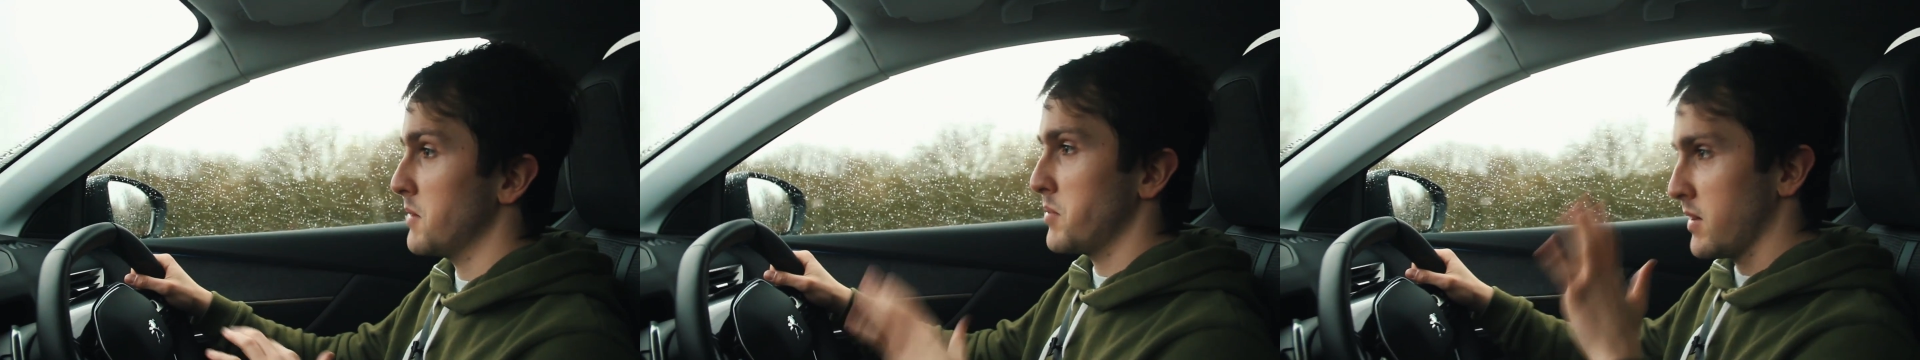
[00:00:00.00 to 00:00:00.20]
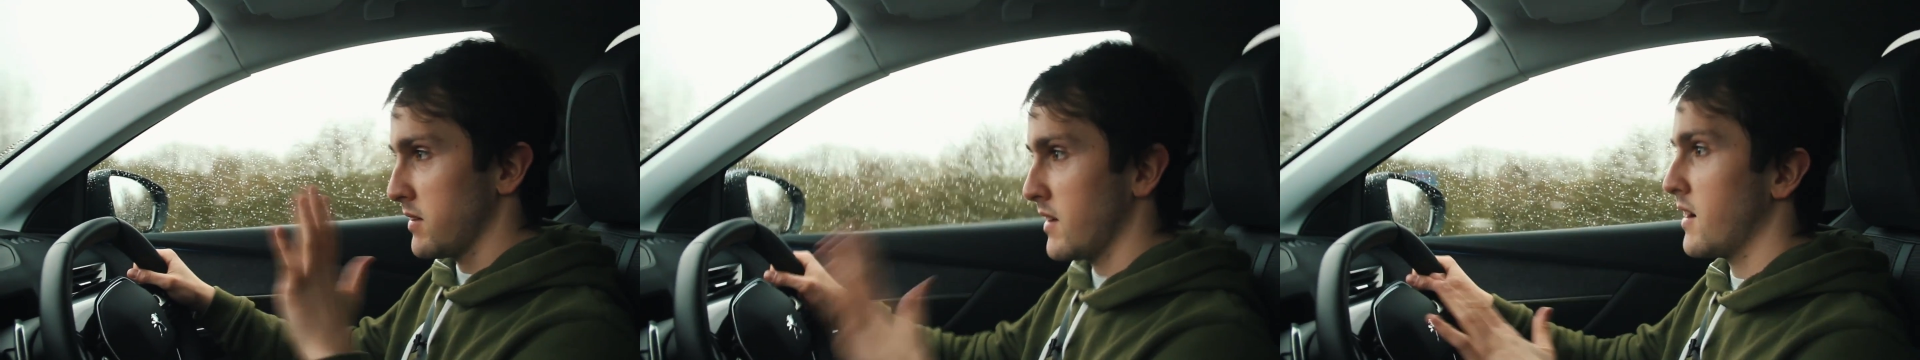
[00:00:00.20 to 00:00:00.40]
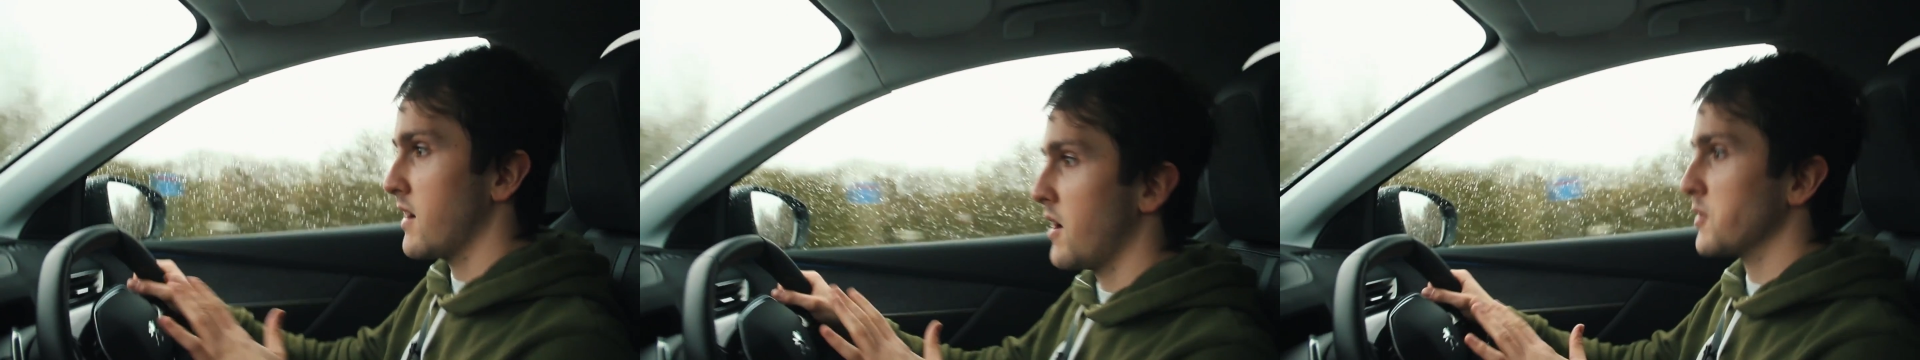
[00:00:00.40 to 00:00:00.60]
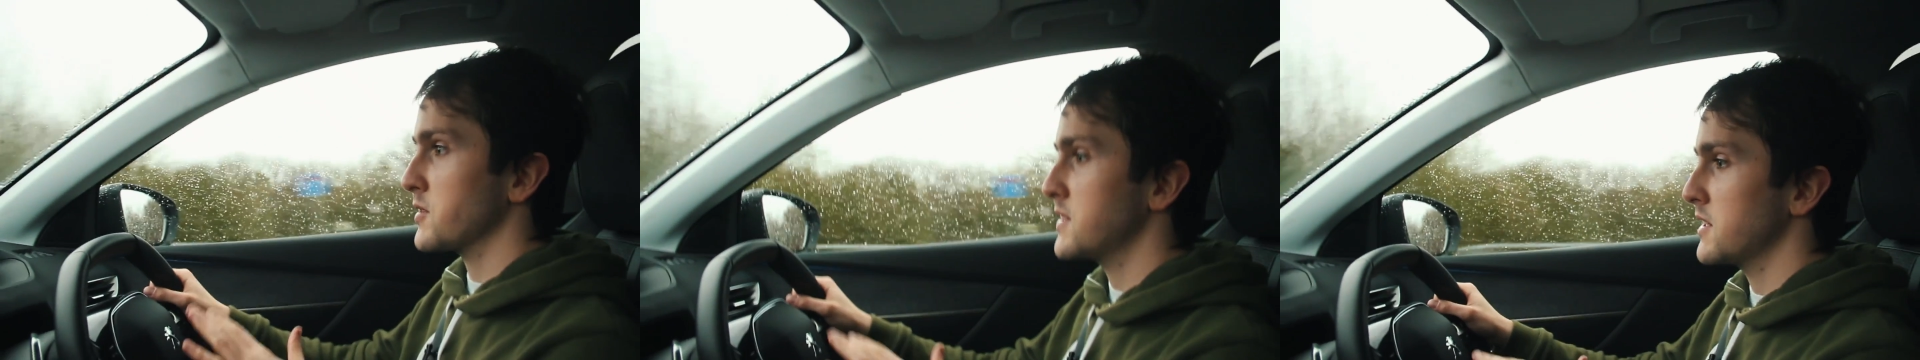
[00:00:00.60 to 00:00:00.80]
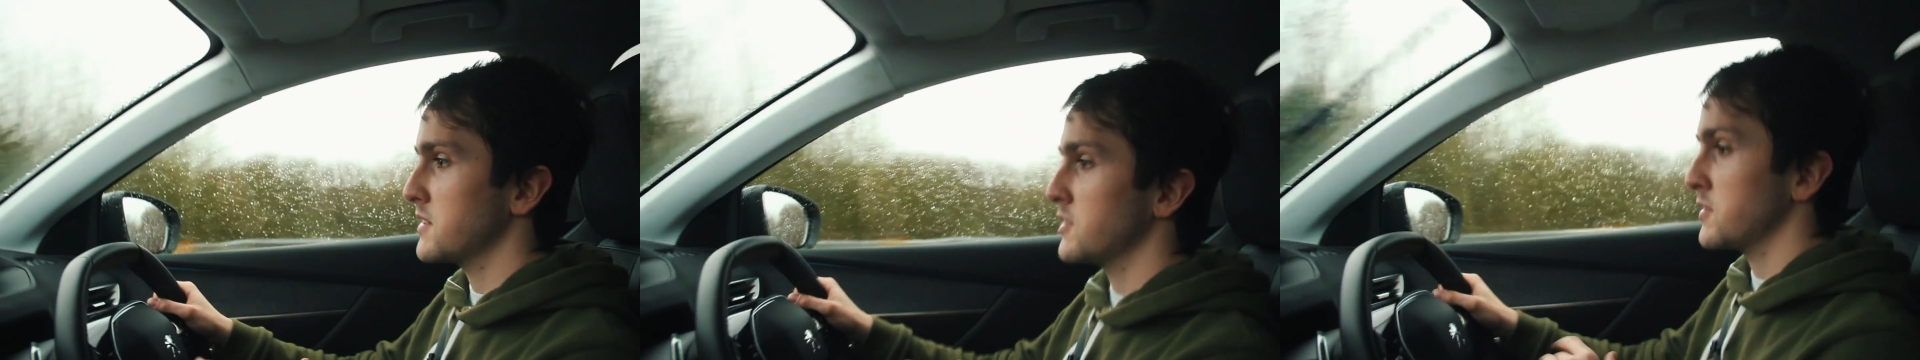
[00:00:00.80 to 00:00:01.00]
but I'll
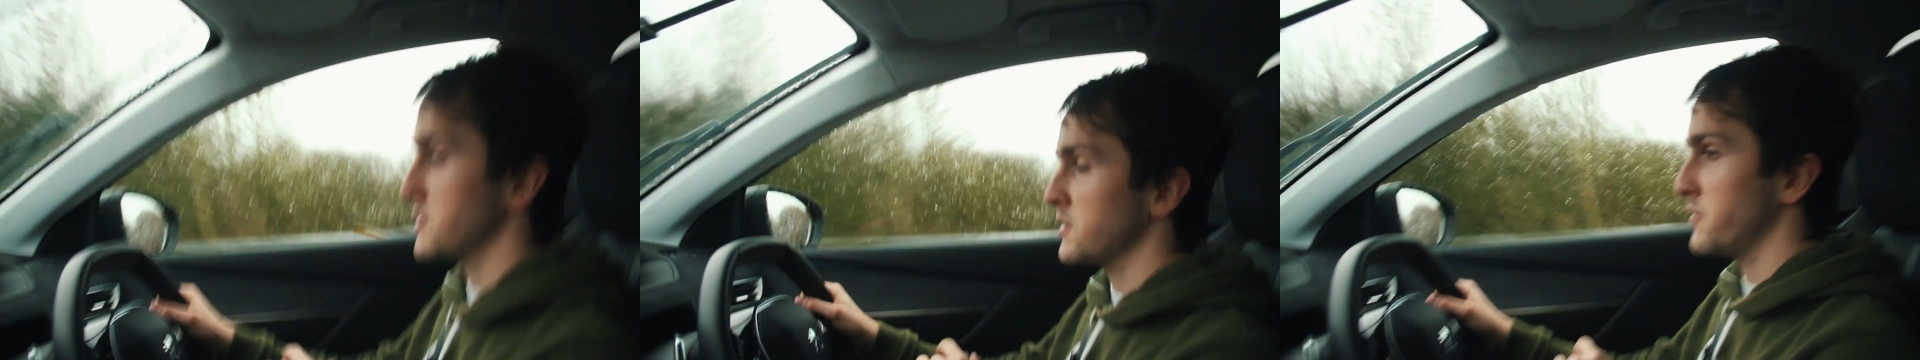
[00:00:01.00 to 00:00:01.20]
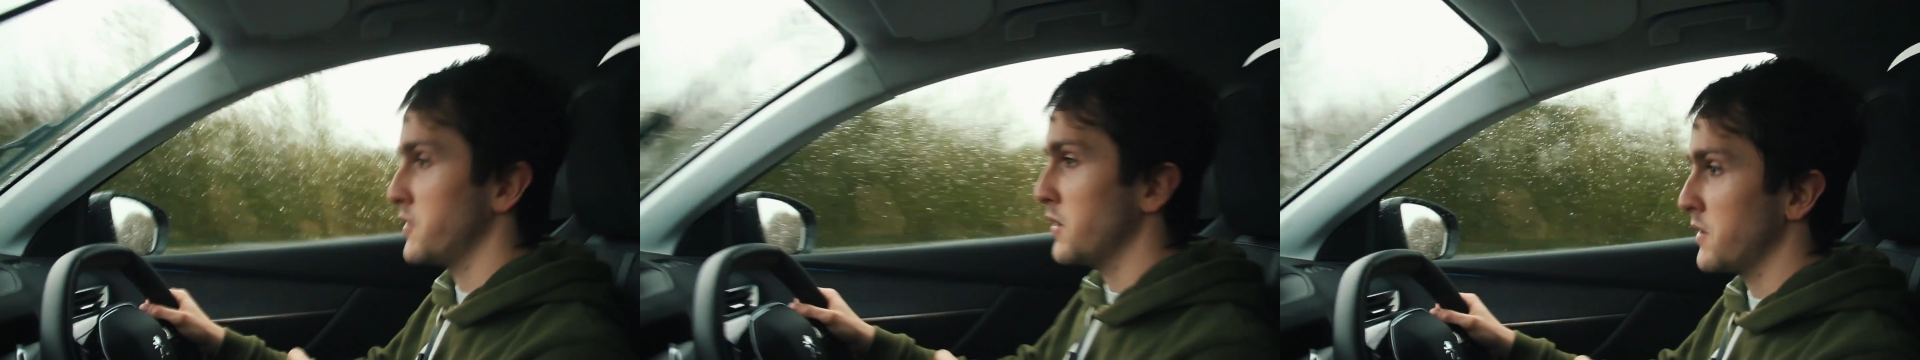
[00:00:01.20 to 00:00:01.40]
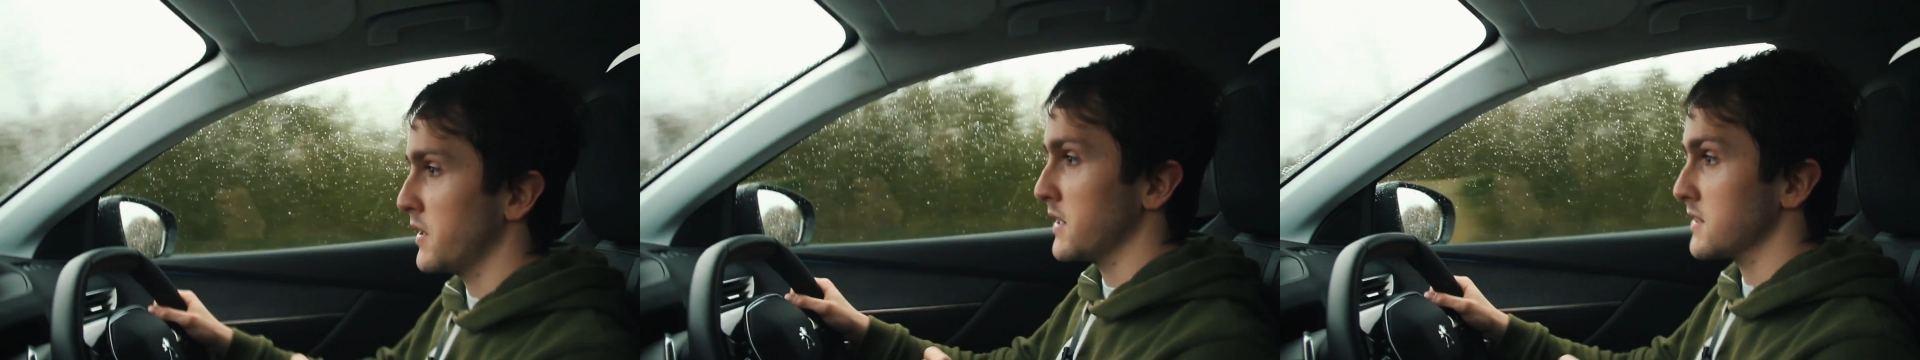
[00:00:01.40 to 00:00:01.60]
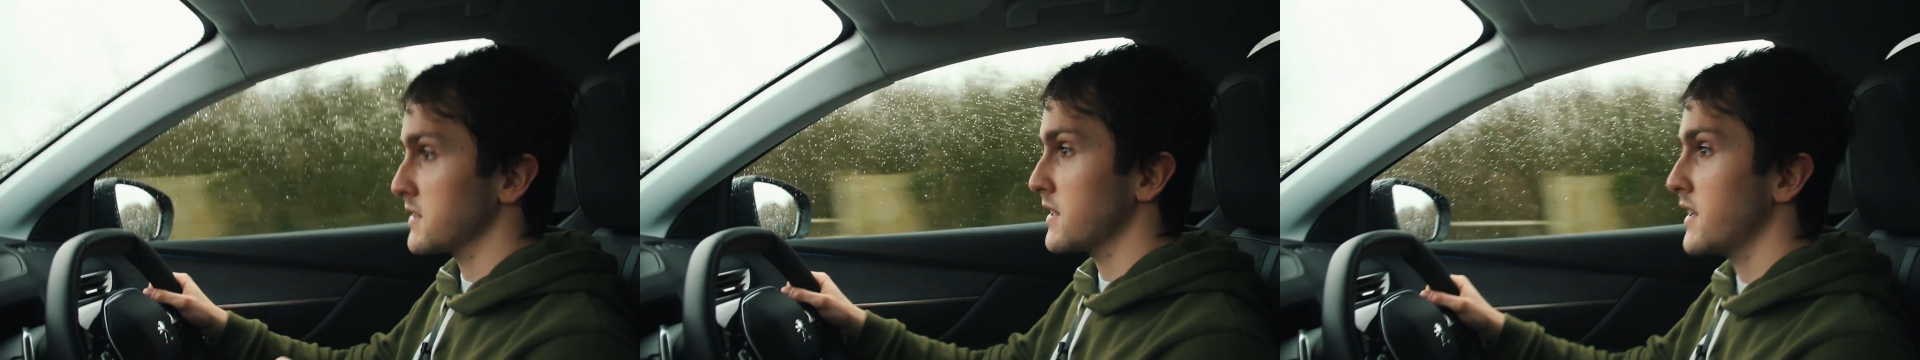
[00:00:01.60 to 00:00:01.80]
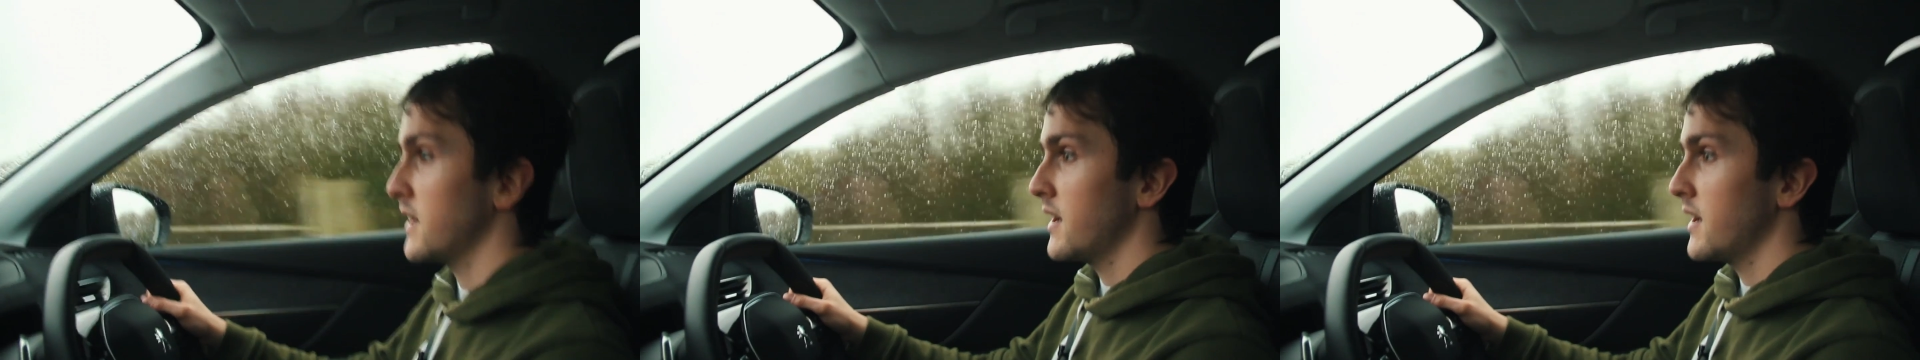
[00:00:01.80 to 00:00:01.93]
stick to just a few things.